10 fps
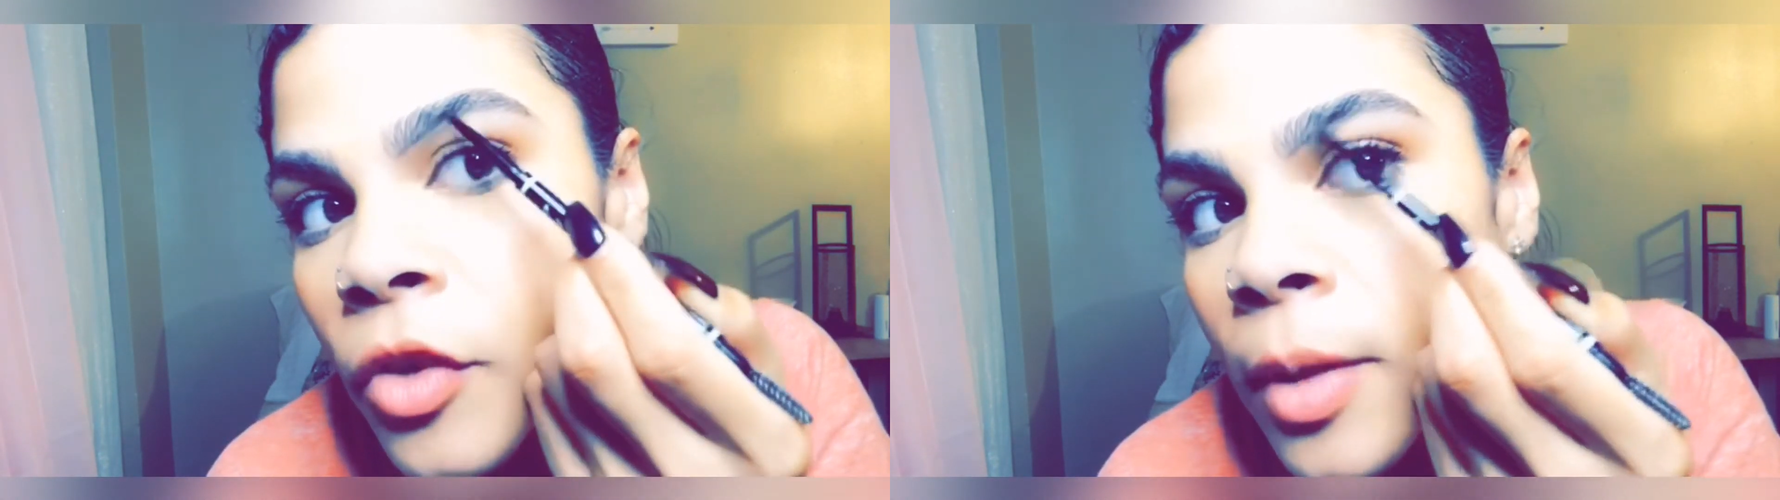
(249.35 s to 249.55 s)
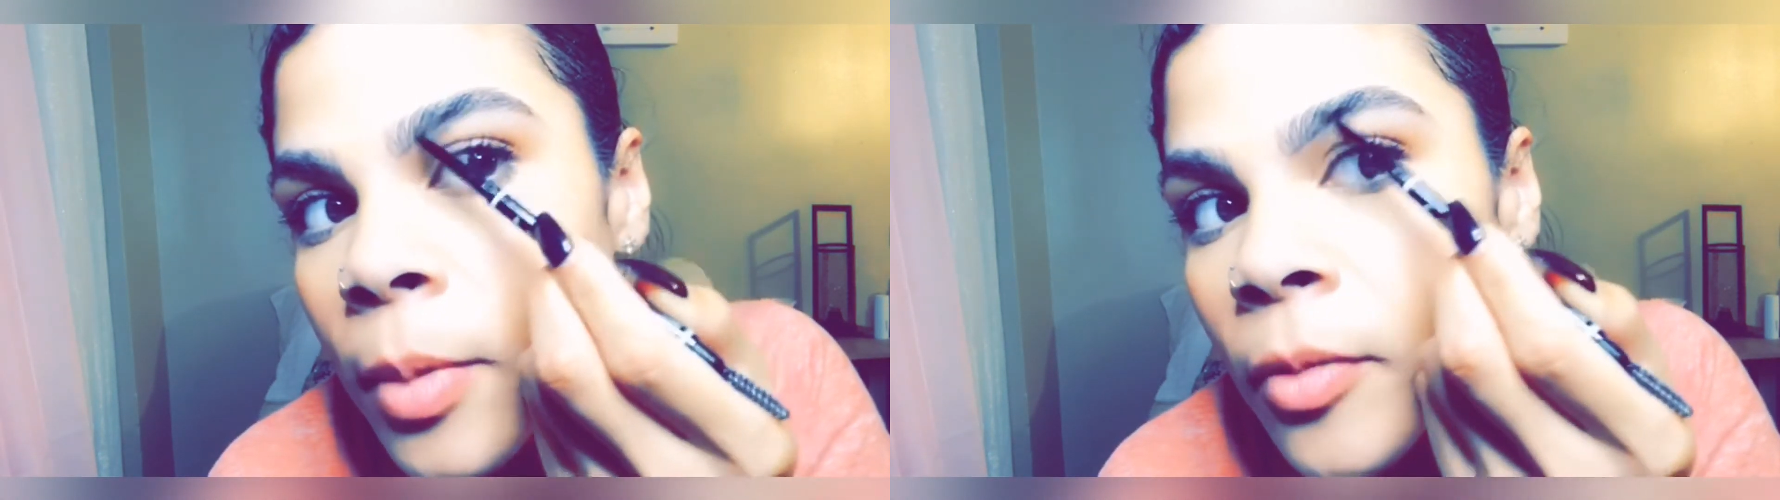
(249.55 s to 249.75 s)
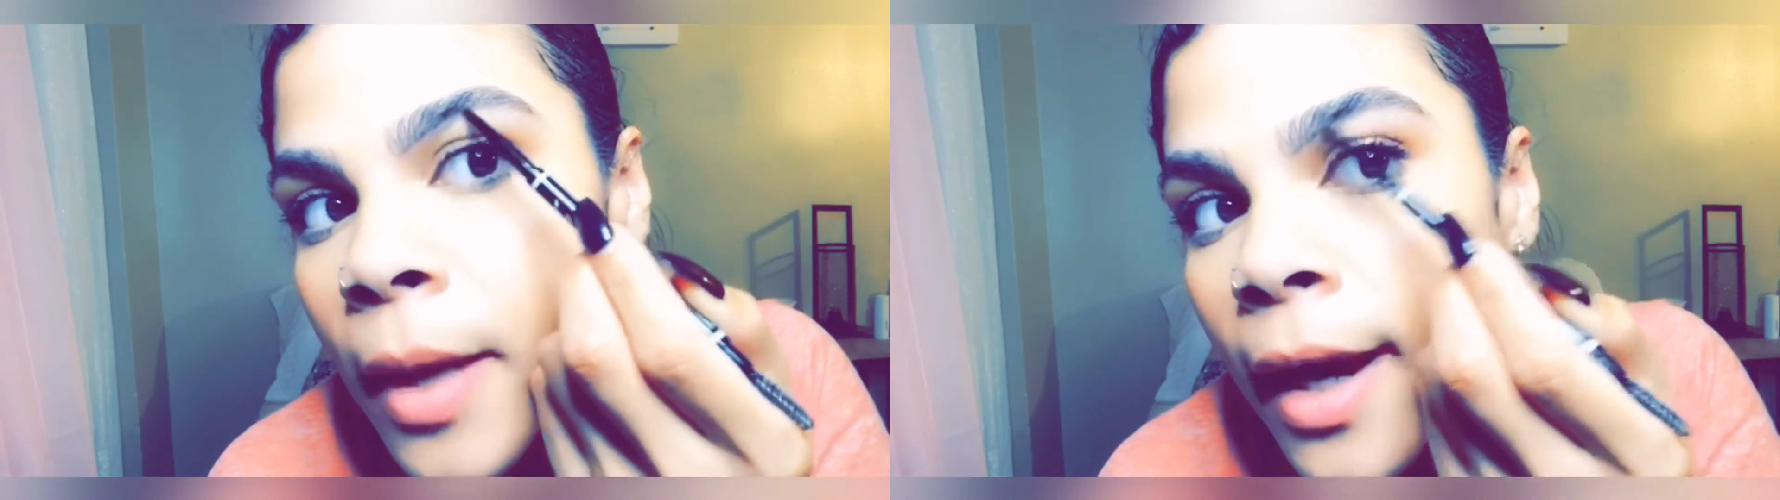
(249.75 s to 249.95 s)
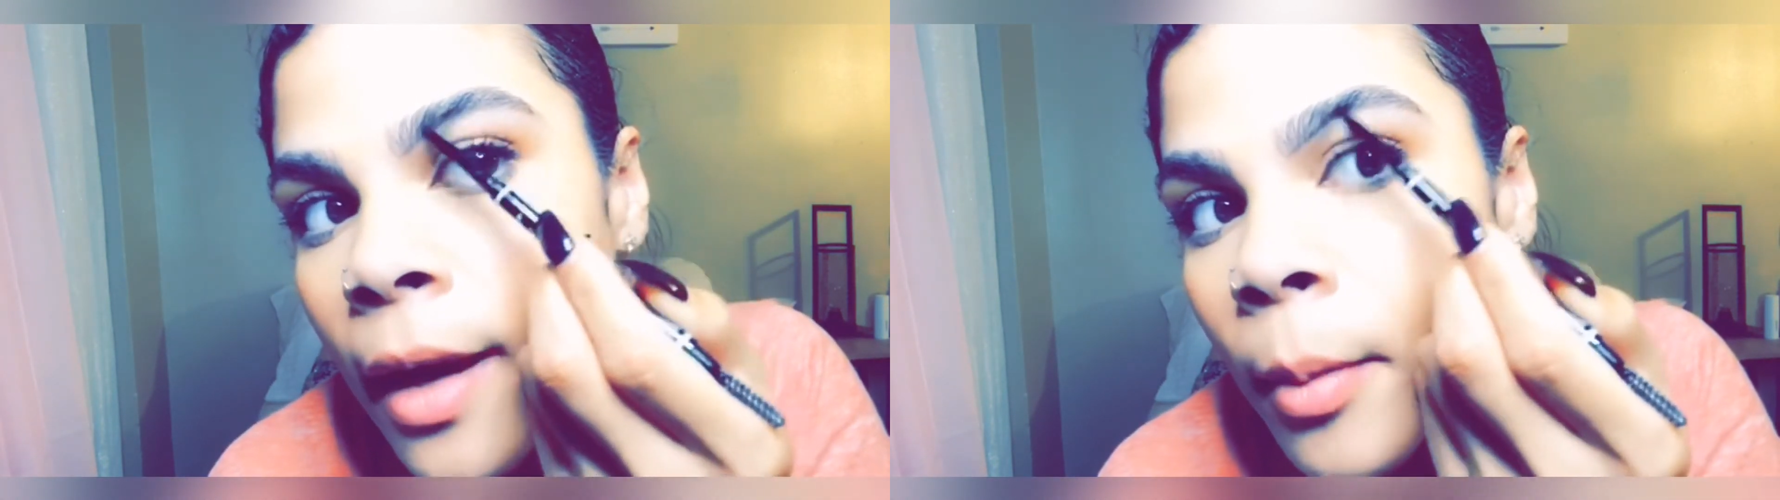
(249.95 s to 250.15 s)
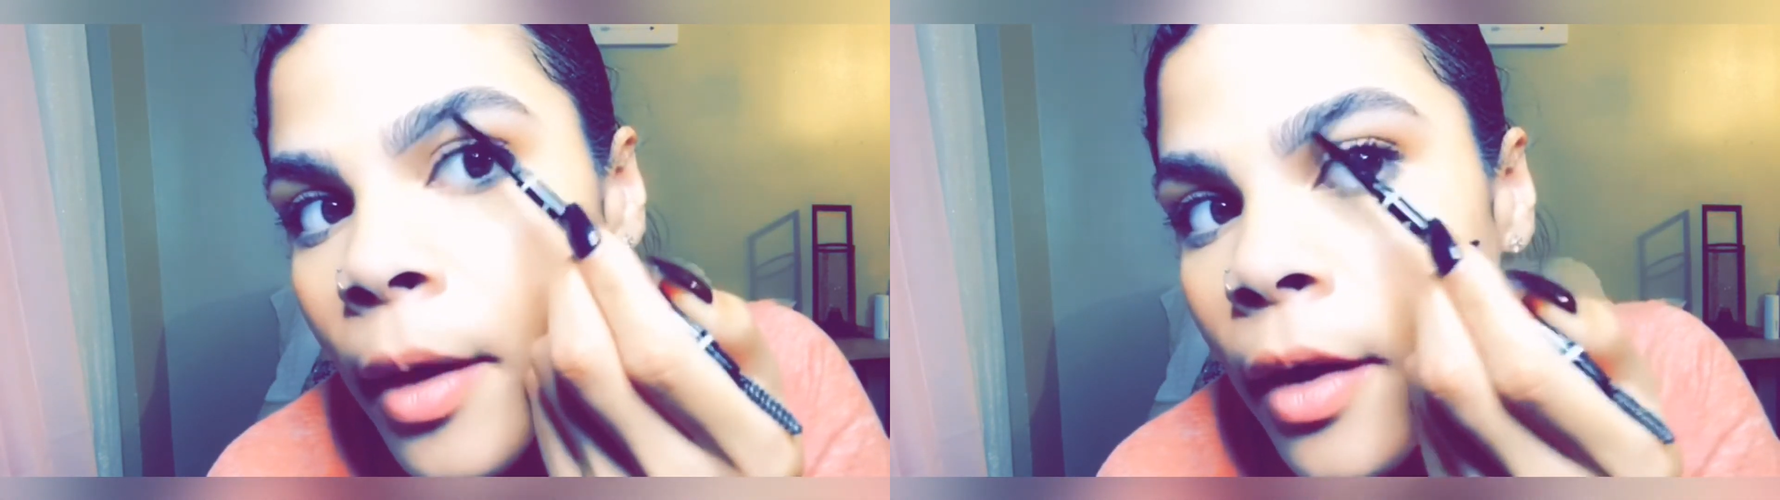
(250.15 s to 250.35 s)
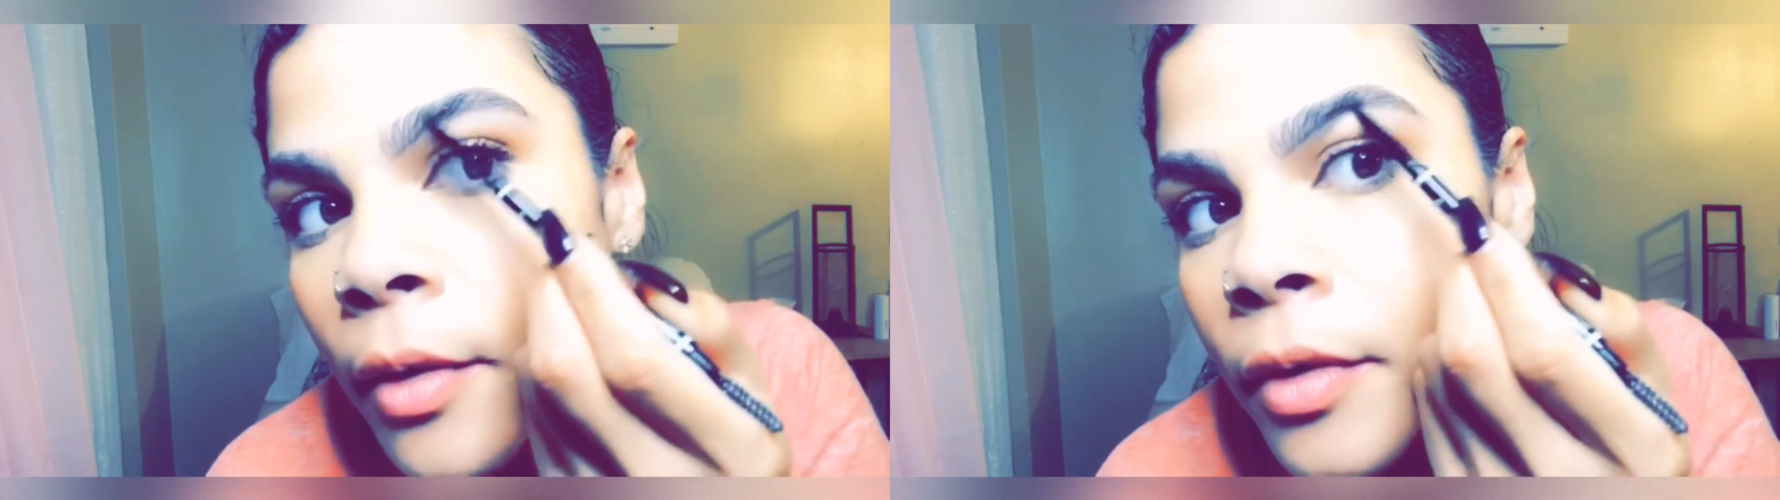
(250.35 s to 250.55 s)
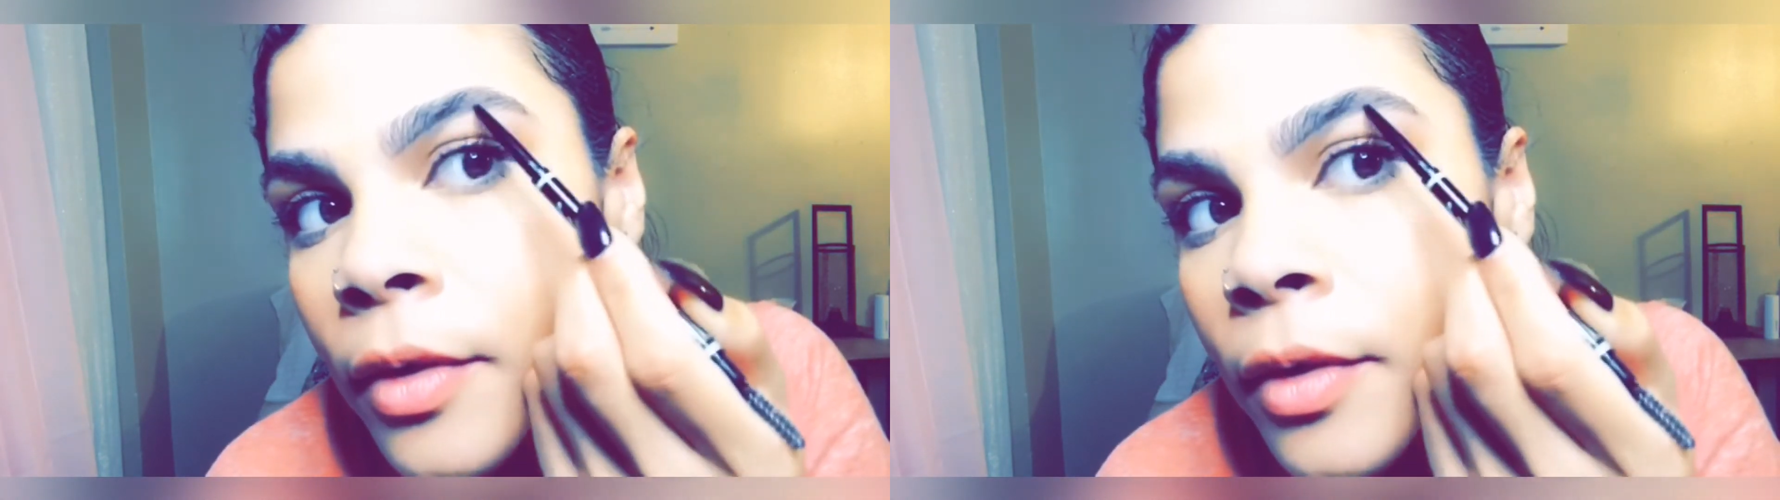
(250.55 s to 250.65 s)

my eyebrows.